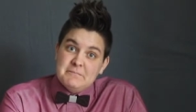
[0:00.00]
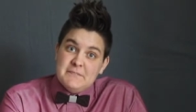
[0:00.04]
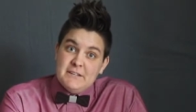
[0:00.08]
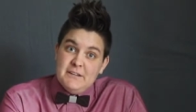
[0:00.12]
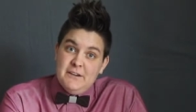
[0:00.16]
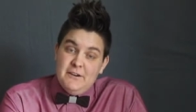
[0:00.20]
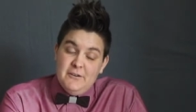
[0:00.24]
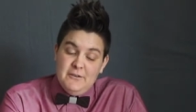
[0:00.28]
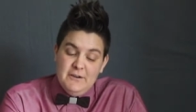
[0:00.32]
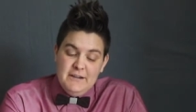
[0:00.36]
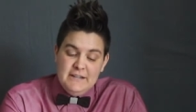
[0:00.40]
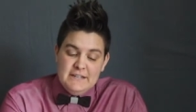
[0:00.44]

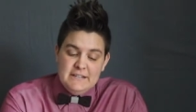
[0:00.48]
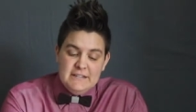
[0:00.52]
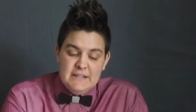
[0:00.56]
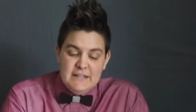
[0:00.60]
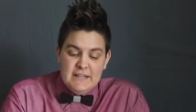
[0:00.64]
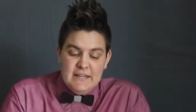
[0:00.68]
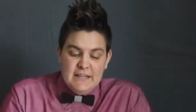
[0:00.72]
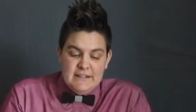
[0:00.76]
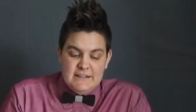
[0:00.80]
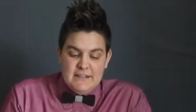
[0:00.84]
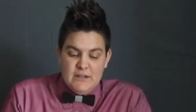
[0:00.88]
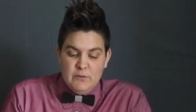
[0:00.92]
All right,
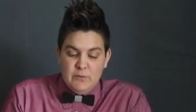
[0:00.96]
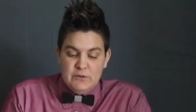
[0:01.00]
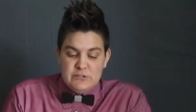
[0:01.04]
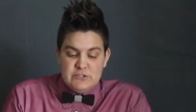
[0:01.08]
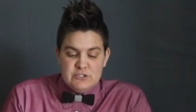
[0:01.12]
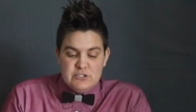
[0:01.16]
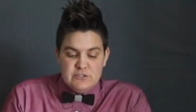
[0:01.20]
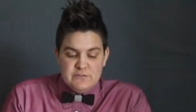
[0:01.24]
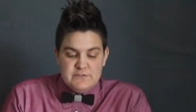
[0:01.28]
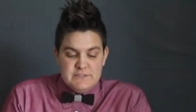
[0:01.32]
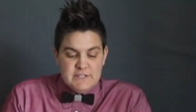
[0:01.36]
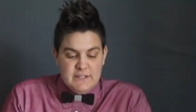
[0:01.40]
now
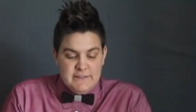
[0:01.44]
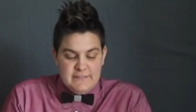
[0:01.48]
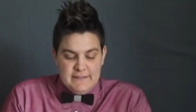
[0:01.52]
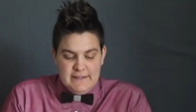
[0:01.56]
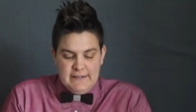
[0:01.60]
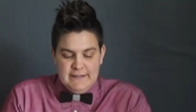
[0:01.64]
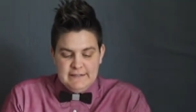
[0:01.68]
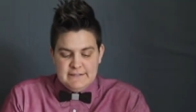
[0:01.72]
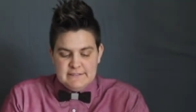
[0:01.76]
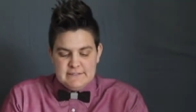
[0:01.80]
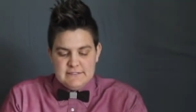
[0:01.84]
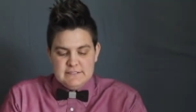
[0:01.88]
once you've done
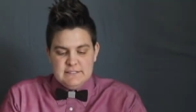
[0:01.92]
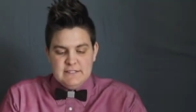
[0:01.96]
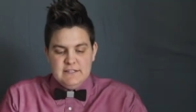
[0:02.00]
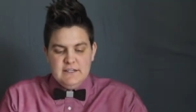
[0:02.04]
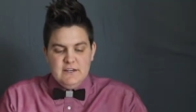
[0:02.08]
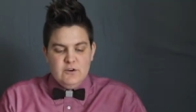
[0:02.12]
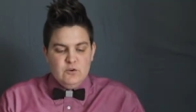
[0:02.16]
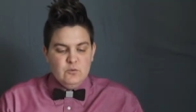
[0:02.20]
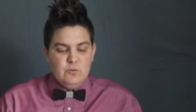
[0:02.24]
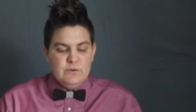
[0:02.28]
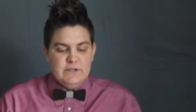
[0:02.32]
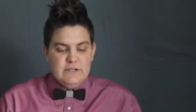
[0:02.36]
that,
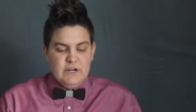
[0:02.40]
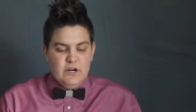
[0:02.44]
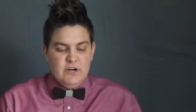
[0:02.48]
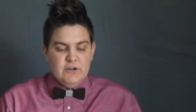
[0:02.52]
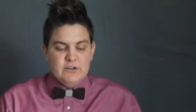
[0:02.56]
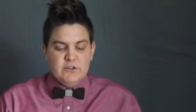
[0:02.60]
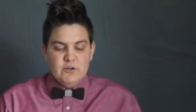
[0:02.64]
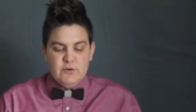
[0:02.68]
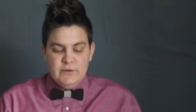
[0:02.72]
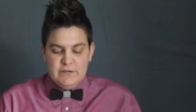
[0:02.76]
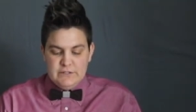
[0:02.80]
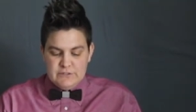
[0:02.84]
we are
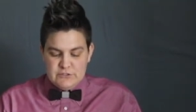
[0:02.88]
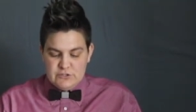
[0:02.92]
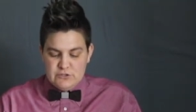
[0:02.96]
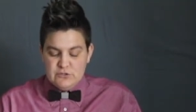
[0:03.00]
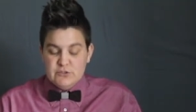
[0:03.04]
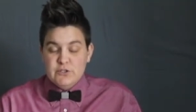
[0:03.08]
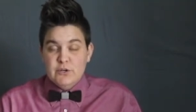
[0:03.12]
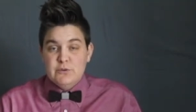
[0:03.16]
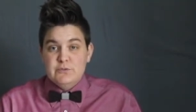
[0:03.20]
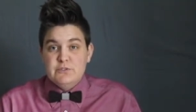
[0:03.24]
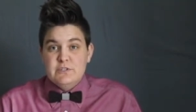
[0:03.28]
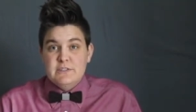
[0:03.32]
going to
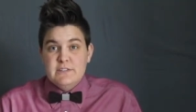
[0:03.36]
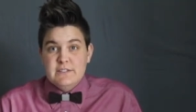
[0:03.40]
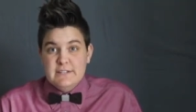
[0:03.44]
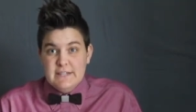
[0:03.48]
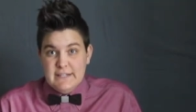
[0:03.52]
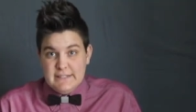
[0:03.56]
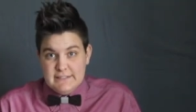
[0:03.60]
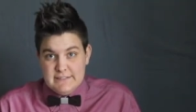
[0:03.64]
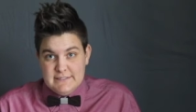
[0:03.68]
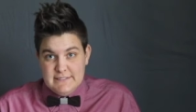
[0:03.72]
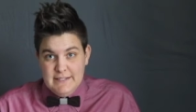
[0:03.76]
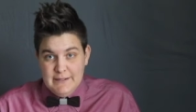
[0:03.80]
go to the
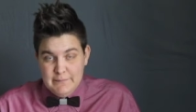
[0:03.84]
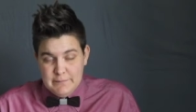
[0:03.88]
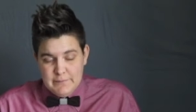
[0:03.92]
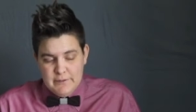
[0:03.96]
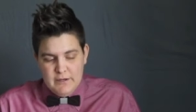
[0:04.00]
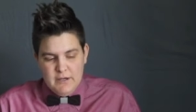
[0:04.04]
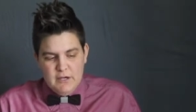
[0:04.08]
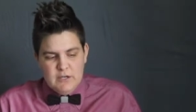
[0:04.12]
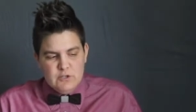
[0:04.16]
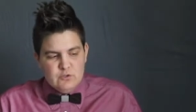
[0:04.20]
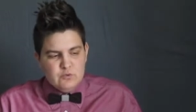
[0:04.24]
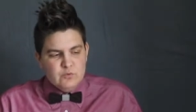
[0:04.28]
next step,
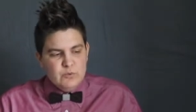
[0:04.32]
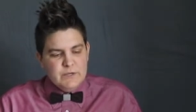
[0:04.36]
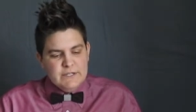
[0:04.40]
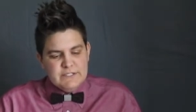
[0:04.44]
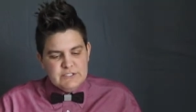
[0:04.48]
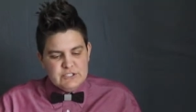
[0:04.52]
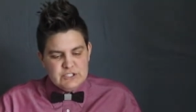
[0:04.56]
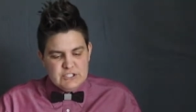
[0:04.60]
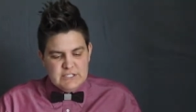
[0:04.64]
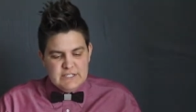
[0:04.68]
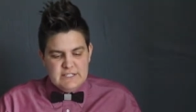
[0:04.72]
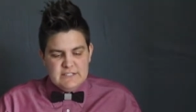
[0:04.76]

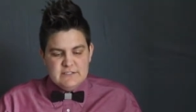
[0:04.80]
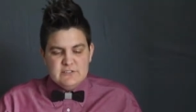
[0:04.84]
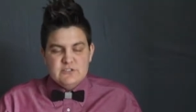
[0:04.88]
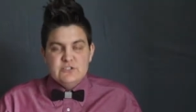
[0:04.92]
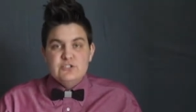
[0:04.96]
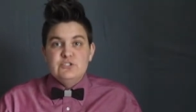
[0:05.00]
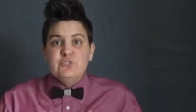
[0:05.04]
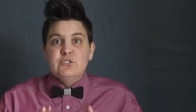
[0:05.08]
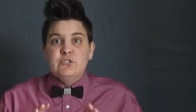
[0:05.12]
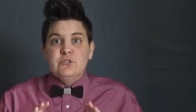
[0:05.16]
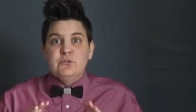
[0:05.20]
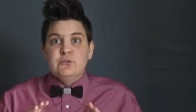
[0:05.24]
which is
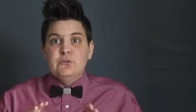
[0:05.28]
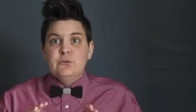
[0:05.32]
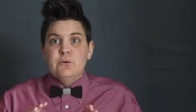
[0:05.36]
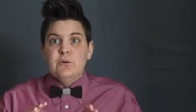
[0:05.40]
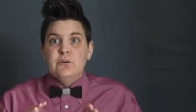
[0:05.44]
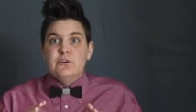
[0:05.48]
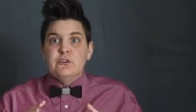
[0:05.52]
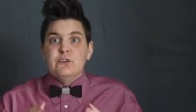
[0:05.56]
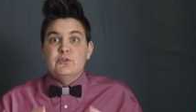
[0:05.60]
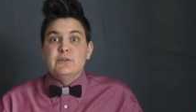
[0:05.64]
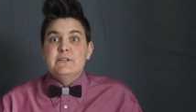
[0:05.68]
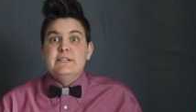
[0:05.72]
to
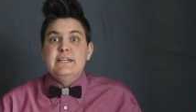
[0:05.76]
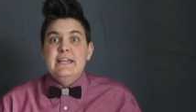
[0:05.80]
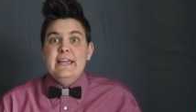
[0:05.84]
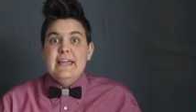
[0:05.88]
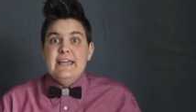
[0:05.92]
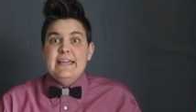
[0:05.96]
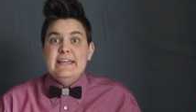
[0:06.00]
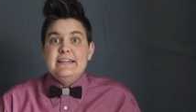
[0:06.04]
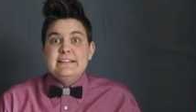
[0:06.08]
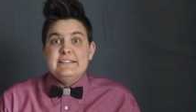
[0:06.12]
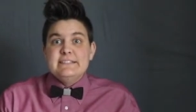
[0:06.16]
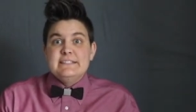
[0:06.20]

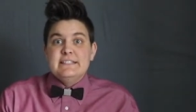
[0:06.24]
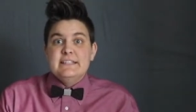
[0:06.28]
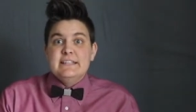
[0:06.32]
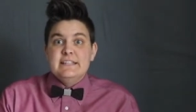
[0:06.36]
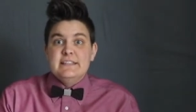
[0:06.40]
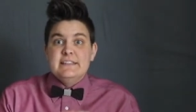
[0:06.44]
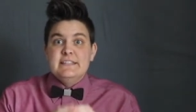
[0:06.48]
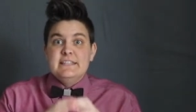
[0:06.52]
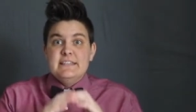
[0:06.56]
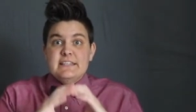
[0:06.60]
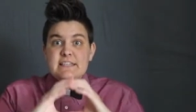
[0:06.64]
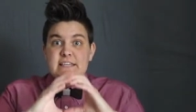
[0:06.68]
create
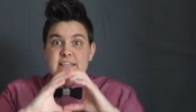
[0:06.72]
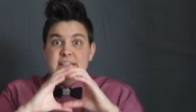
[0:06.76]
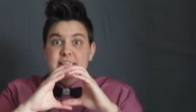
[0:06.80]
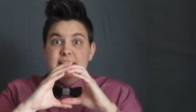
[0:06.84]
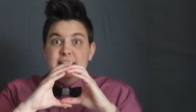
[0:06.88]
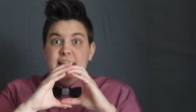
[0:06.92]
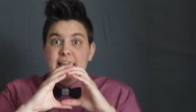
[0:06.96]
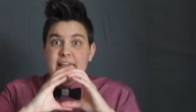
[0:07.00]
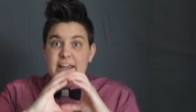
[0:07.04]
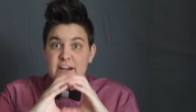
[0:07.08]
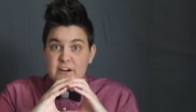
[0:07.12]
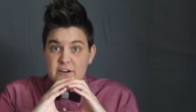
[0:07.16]

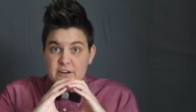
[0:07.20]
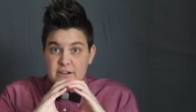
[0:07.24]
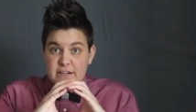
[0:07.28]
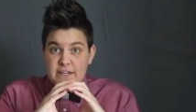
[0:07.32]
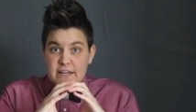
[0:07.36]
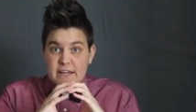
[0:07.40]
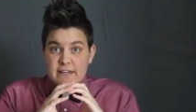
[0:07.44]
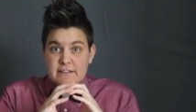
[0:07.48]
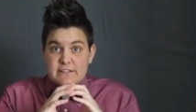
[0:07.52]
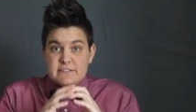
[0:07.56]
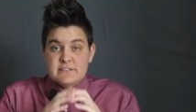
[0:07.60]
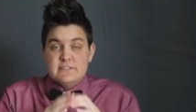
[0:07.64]
the
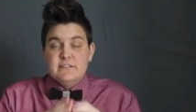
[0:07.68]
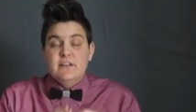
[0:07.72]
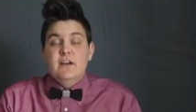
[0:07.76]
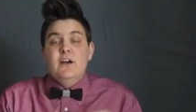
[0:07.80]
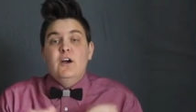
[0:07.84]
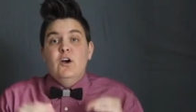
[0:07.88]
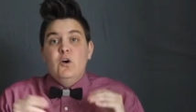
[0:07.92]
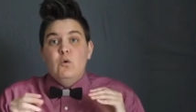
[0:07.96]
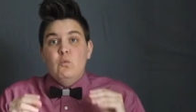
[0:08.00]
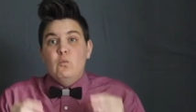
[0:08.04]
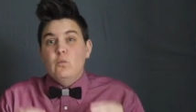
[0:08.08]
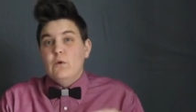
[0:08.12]
areas
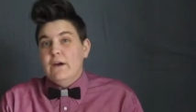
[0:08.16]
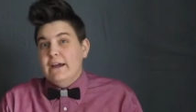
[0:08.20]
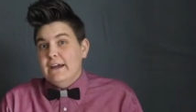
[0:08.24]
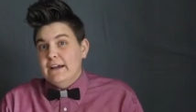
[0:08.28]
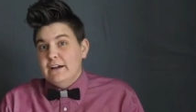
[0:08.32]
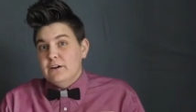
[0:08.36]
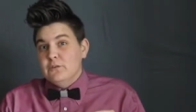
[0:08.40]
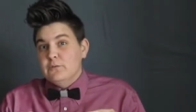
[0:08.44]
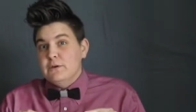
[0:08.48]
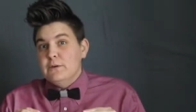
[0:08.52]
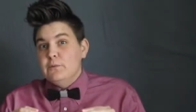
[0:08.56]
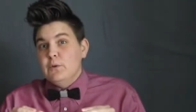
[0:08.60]

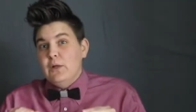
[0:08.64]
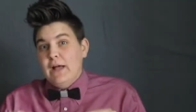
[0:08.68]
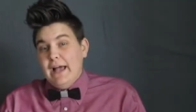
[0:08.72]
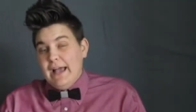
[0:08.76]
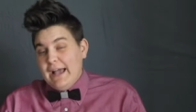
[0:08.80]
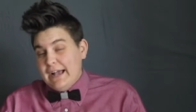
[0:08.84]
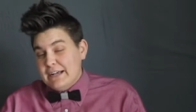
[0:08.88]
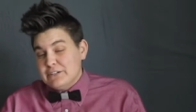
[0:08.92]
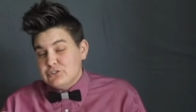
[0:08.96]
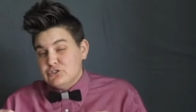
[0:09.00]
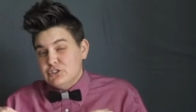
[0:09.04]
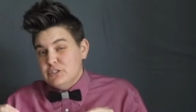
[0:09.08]
where we will
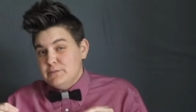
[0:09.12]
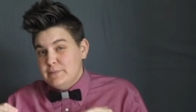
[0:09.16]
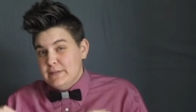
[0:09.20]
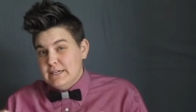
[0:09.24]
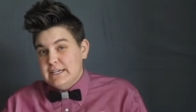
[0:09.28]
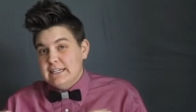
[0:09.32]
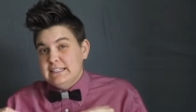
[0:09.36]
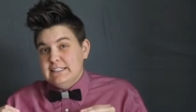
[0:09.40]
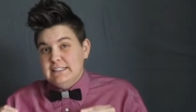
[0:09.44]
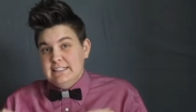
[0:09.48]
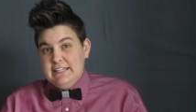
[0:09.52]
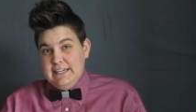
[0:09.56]
actually be
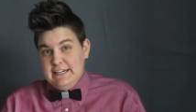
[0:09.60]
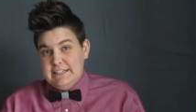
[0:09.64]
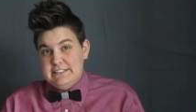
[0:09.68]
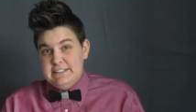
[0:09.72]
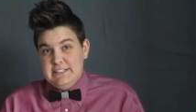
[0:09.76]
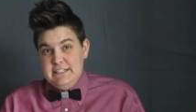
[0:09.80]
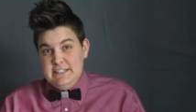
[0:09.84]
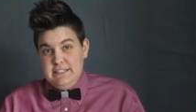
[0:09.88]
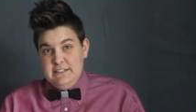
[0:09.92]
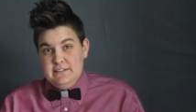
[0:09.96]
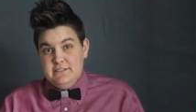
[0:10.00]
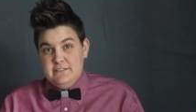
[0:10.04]

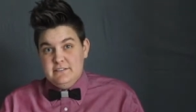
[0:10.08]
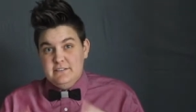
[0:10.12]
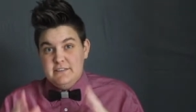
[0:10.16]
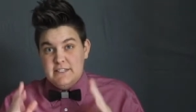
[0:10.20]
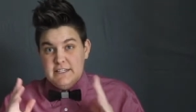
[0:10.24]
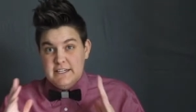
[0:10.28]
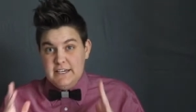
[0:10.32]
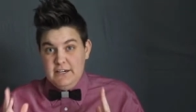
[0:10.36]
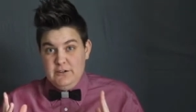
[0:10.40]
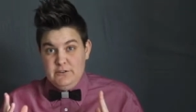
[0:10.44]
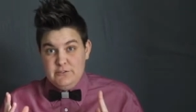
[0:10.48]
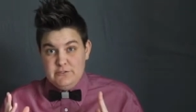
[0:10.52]
collecting
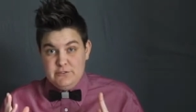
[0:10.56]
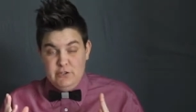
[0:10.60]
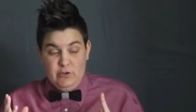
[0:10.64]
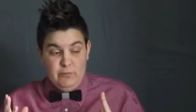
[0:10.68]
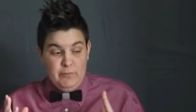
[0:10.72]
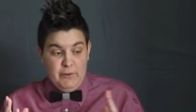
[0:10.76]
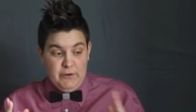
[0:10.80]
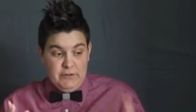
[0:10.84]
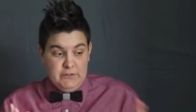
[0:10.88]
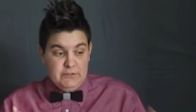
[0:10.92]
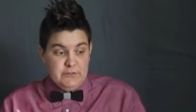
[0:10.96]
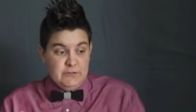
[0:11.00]
the aerosol
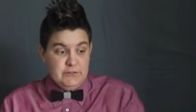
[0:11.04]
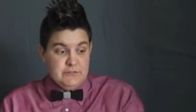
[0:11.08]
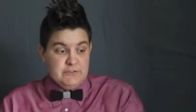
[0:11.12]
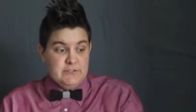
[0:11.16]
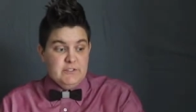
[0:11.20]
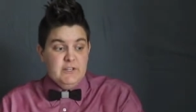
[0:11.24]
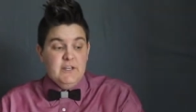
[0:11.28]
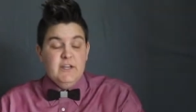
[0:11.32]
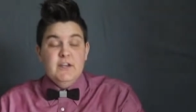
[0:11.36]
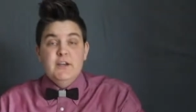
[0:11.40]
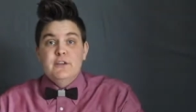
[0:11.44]
particles.